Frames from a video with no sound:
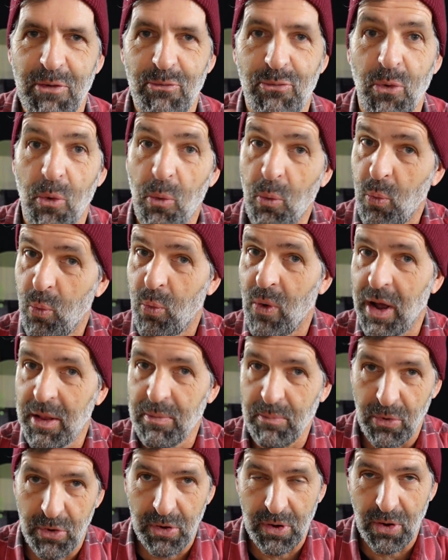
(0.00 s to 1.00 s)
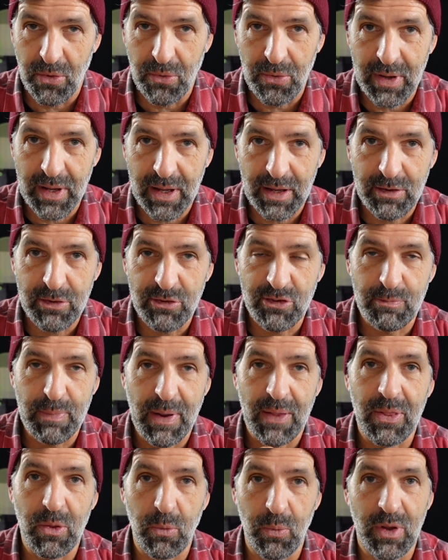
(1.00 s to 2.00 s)
for one board only to
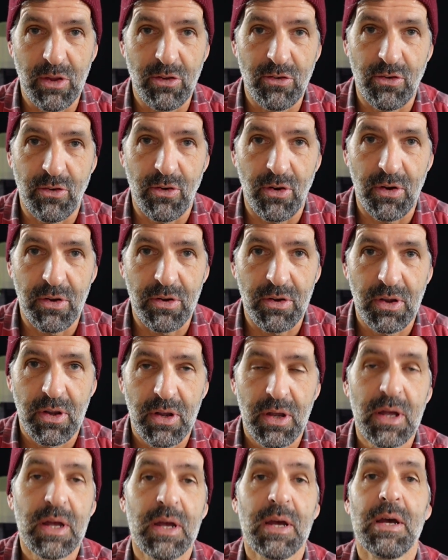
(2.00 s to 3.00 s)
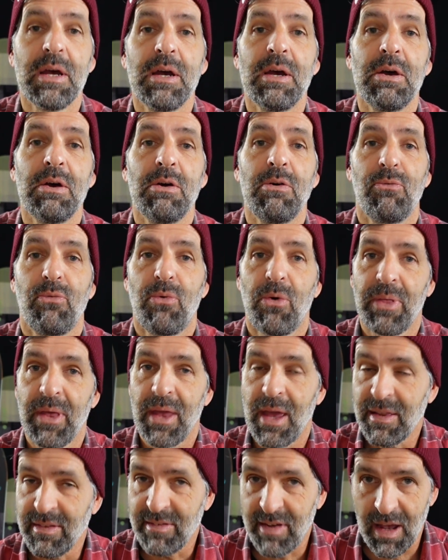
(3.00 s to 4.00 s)
spend the winter on, for
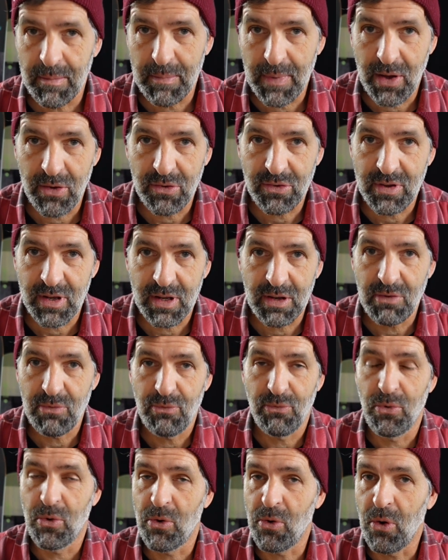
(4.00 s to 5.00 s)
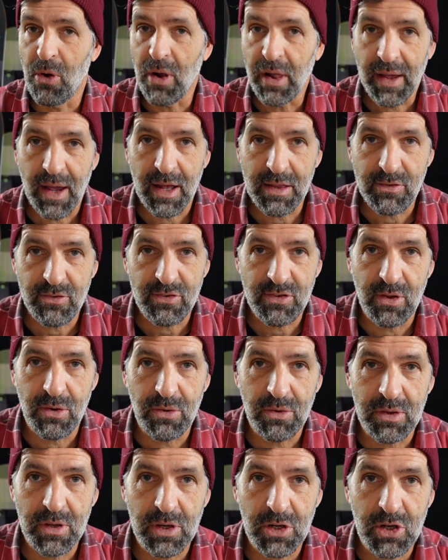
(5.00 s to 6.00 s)
the entire mountain, for all kinds of snow
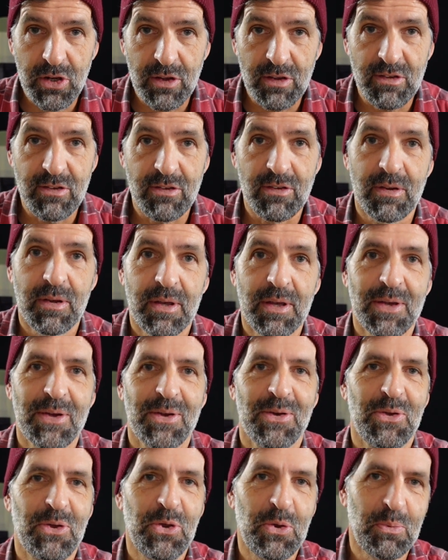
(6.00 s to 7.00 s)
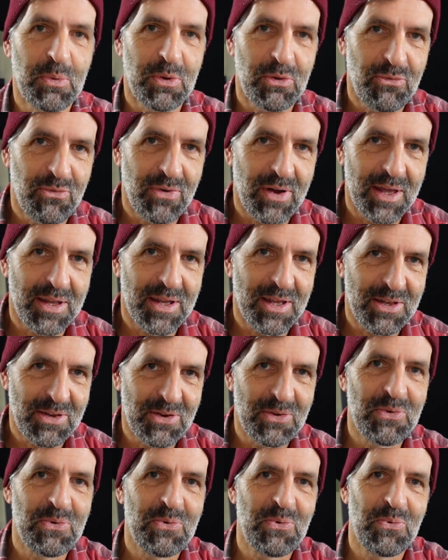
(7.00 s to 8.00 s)
conditions, you will find
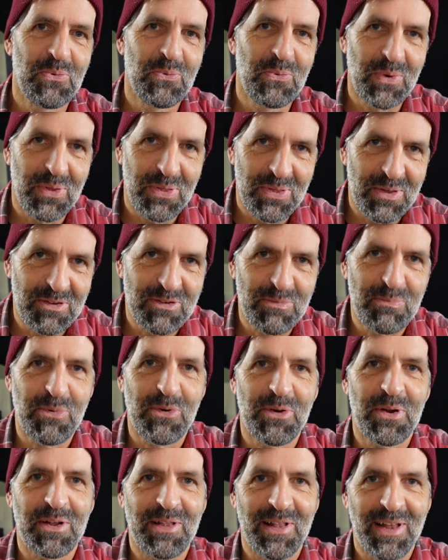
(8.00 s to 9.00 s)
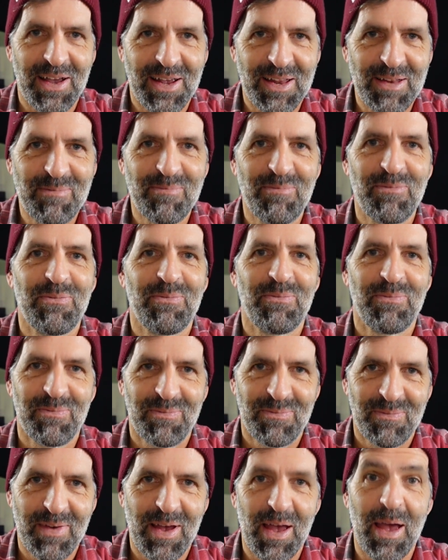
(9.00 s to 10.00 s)
it with this product line.
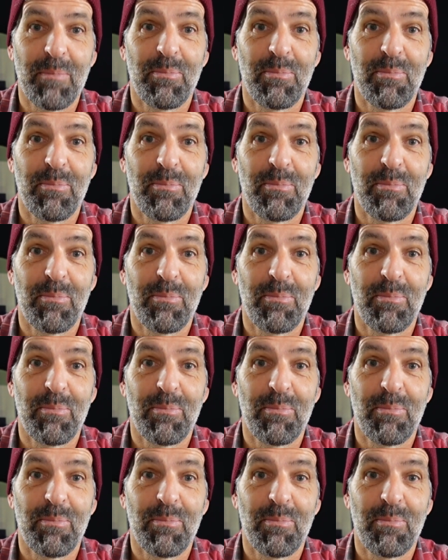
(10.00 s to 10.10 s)
I